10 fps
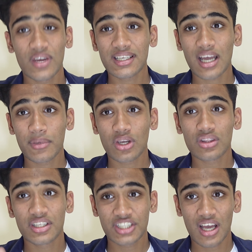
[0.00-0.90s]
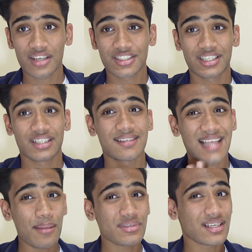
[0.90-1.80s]
when coming on the charging,
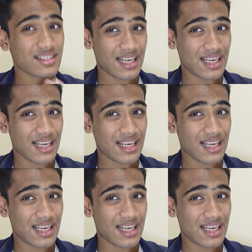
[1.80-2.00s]
Samsung is